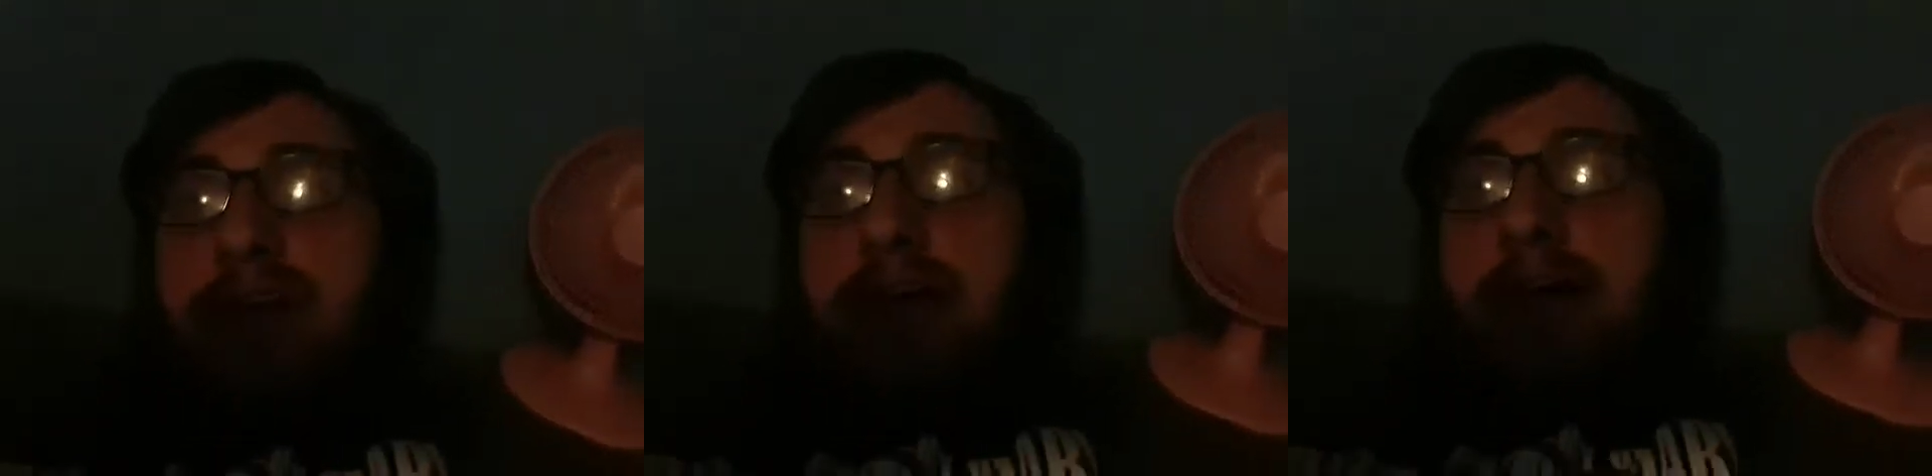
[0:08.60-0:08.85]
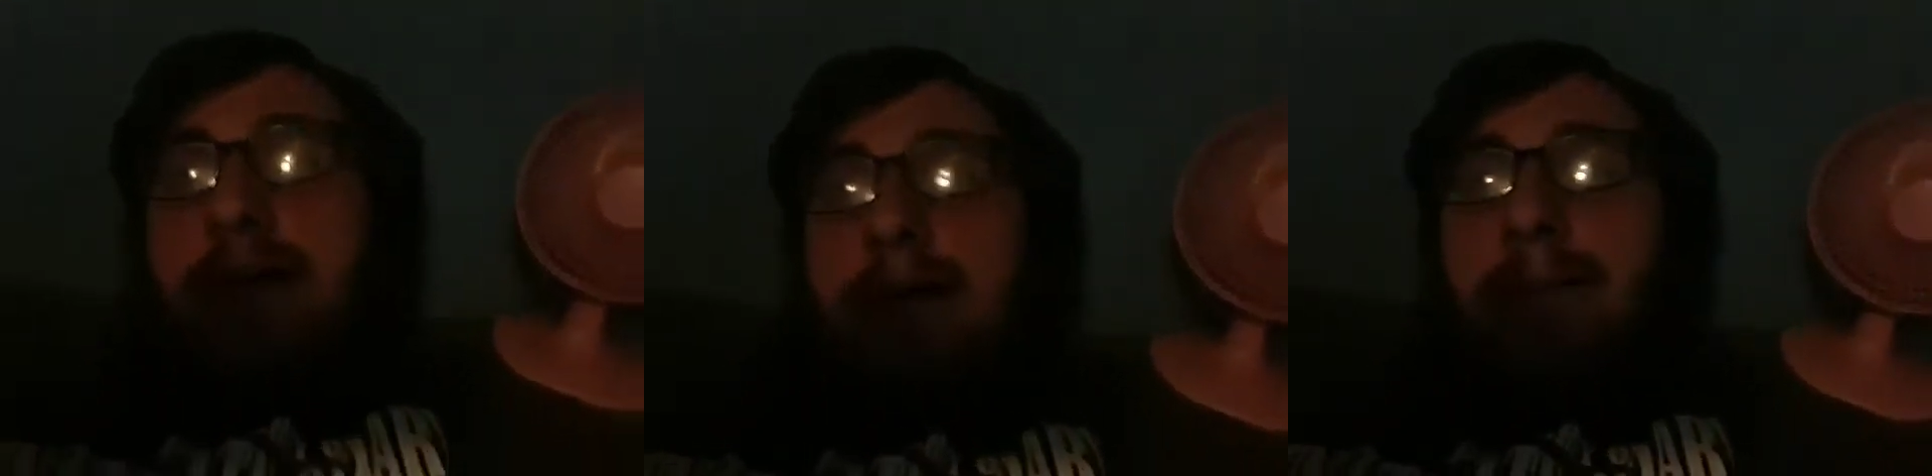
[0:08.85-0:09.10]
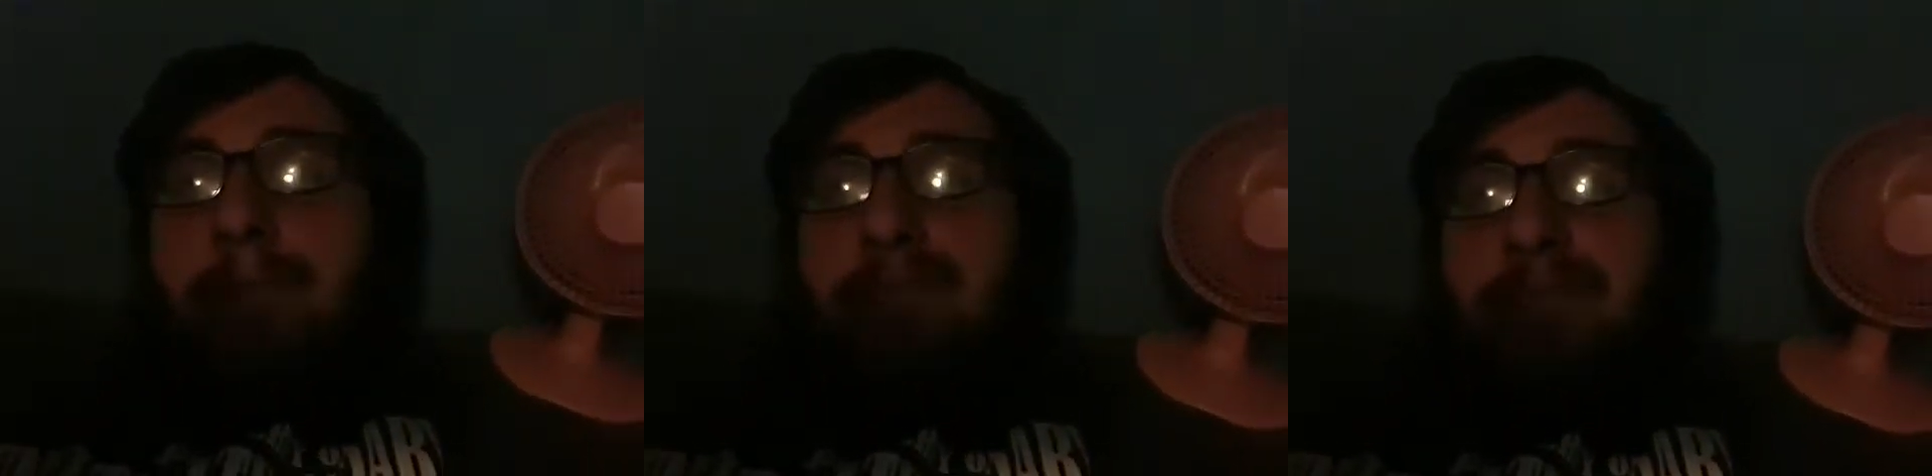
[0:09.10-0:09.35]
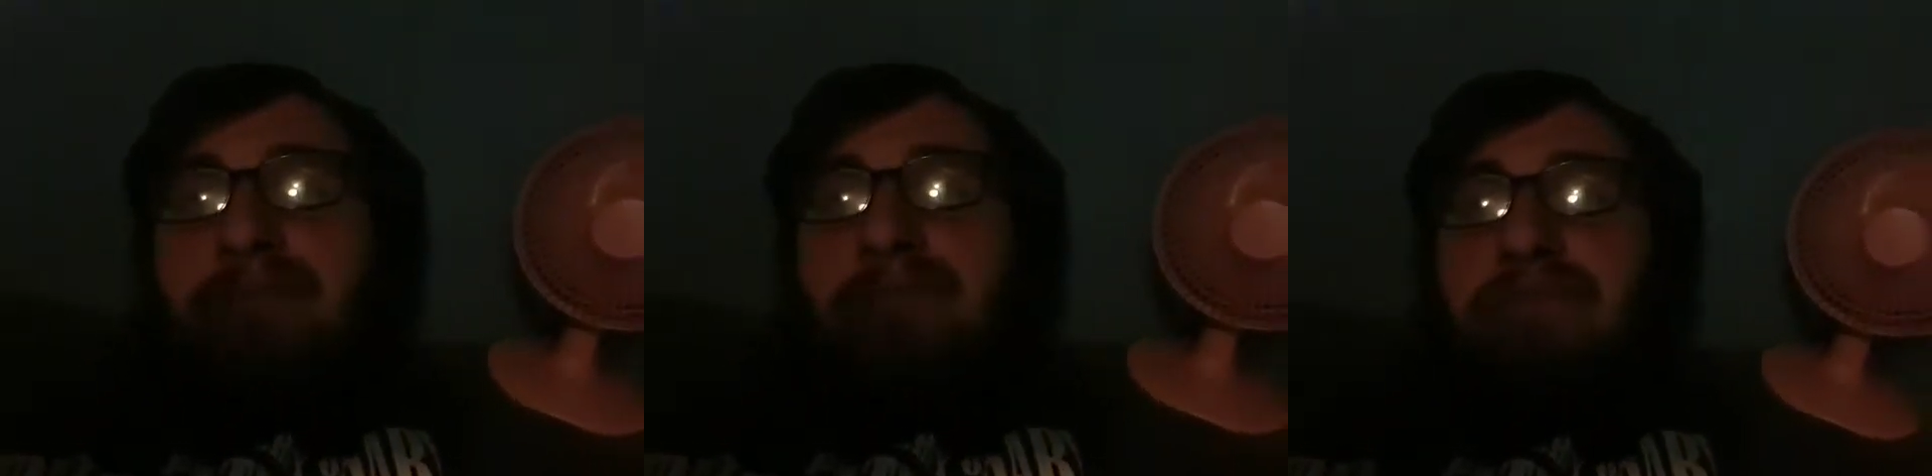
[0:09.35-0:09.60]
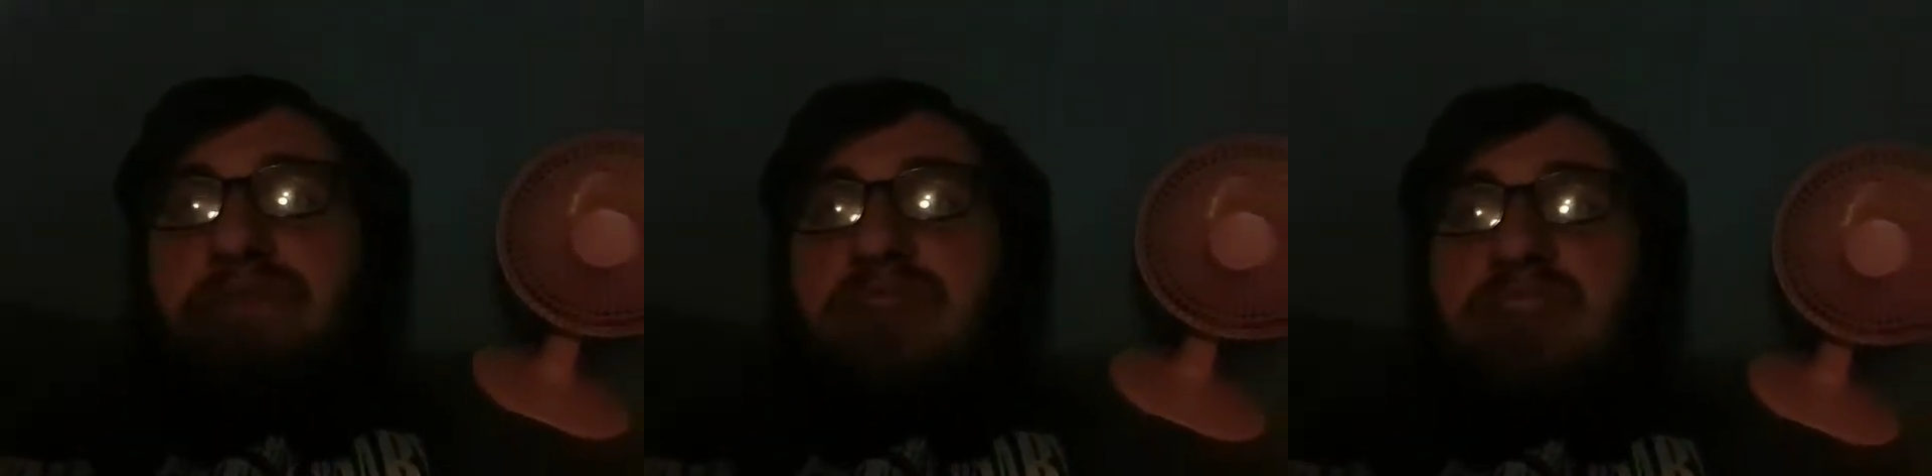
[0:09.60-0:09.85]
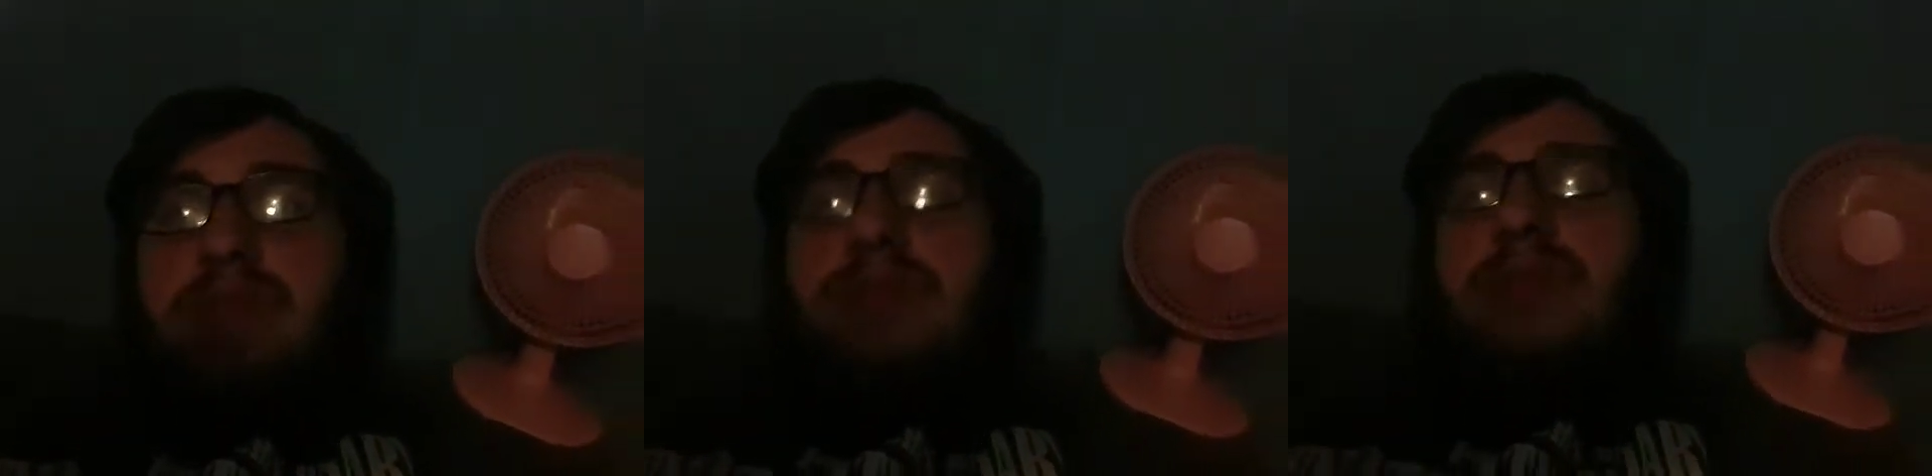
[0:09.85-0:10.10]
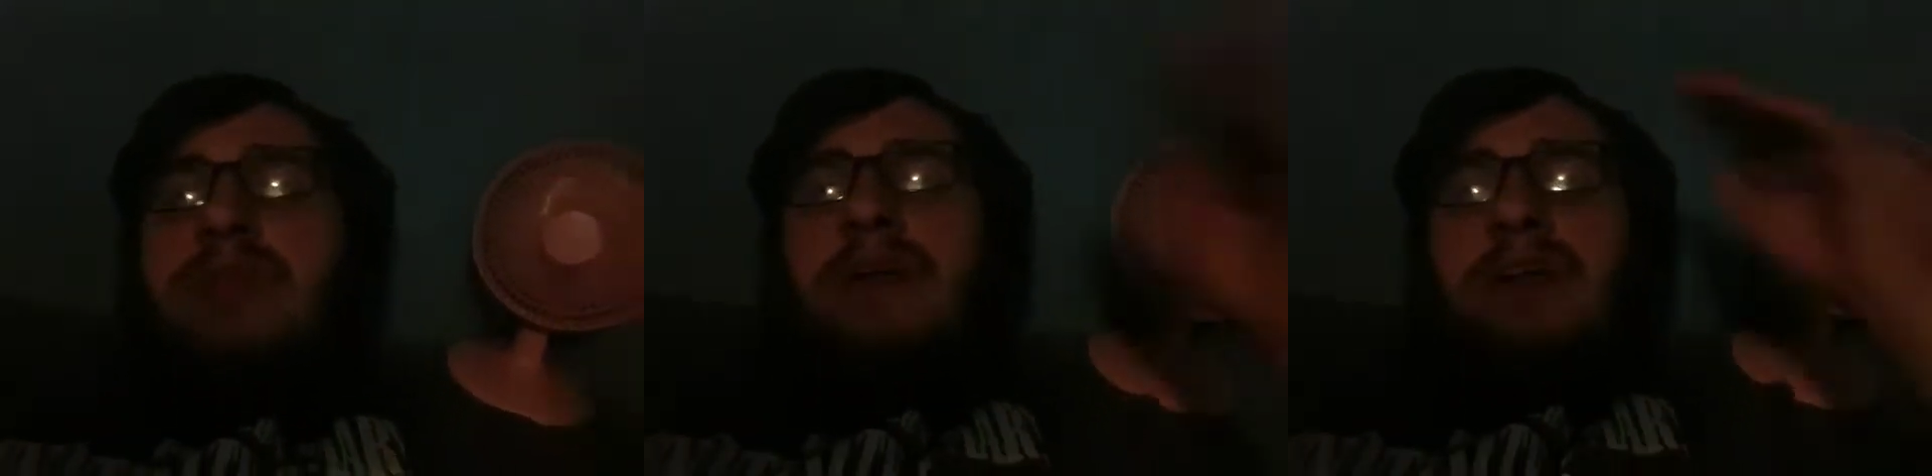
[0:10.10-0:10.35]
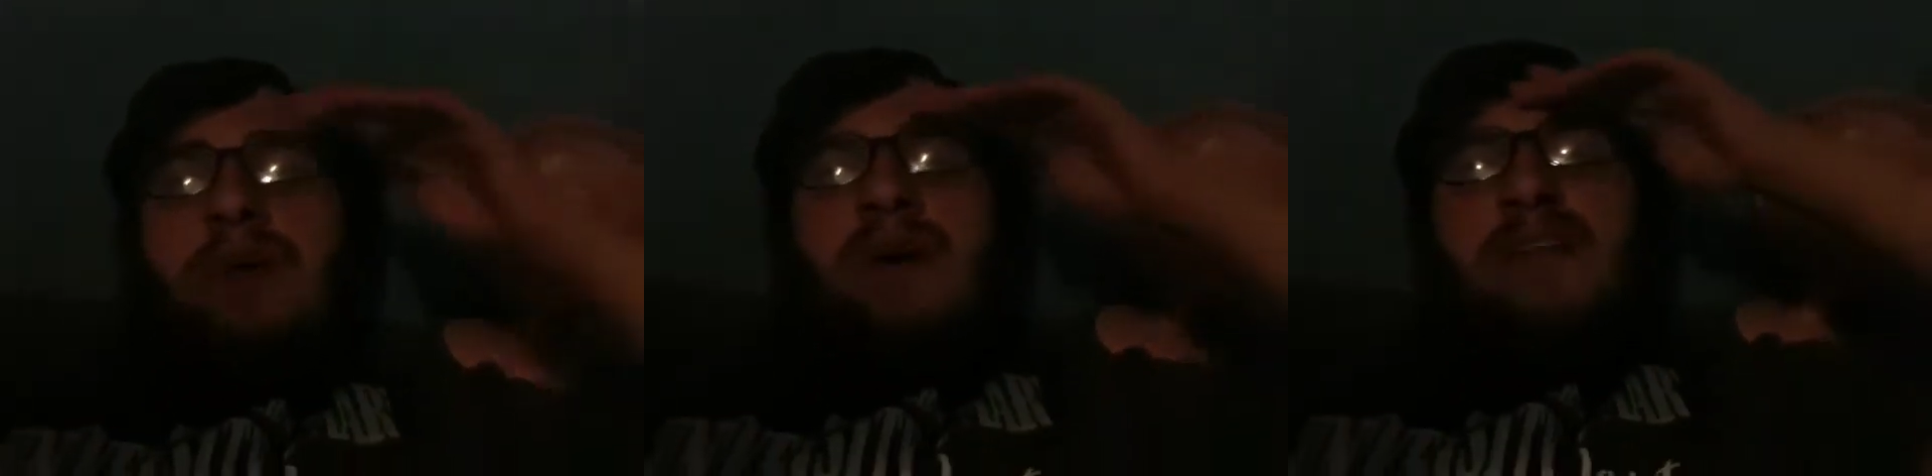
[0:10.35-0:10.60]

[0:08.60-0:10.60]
Um, no,